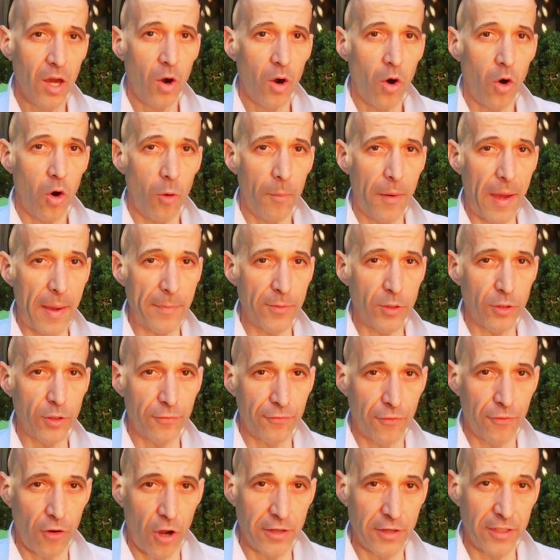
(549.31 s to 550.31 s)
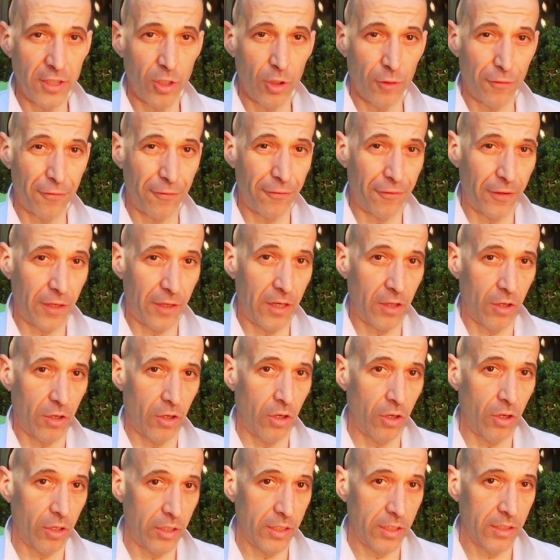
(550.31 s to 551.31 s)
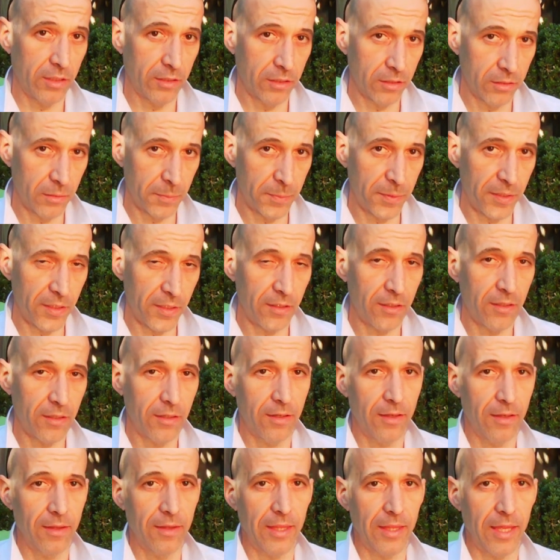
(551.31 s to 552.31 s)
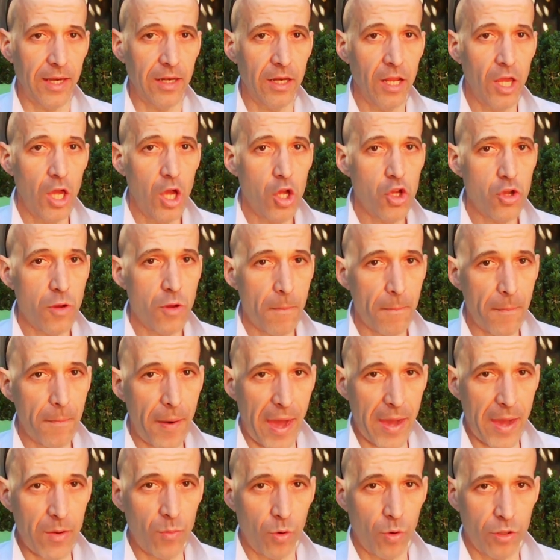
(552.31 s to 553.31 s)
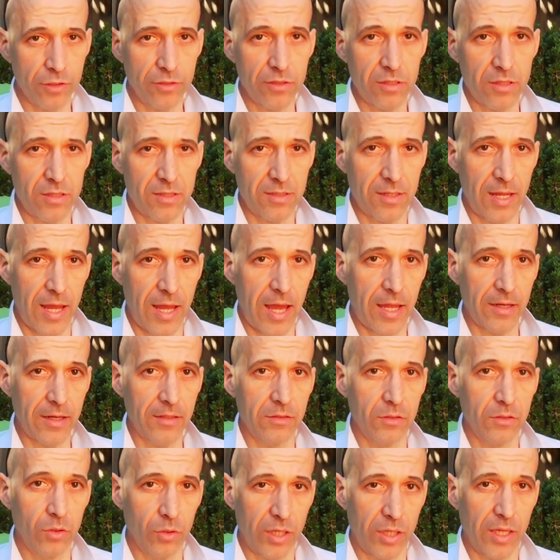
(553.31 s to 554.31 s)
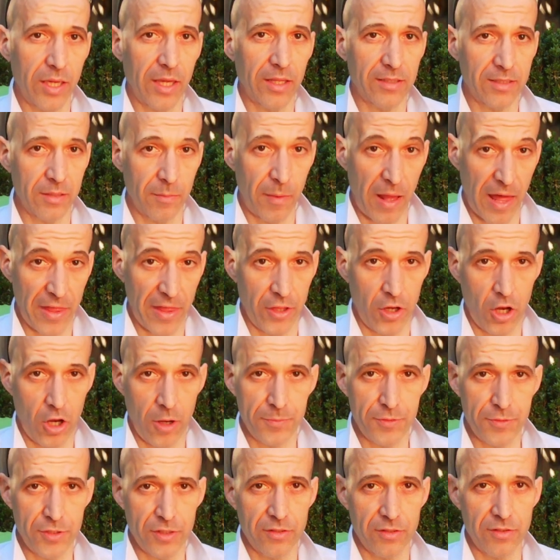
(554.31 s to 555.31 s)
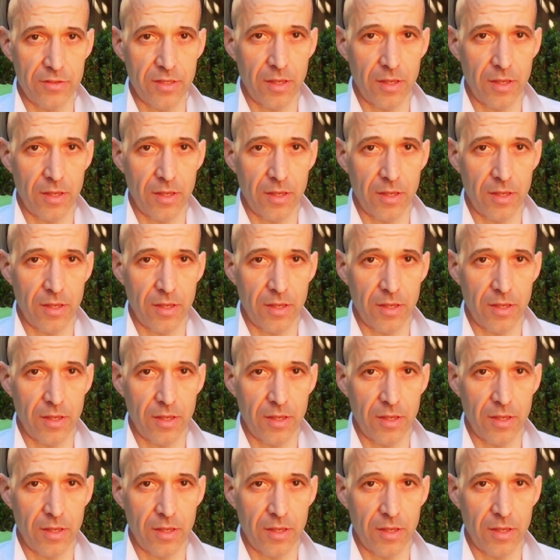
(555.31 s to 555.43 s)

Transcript: or maybe you're finding your feet are hurting a little bit, then you may want to start looking at some other options.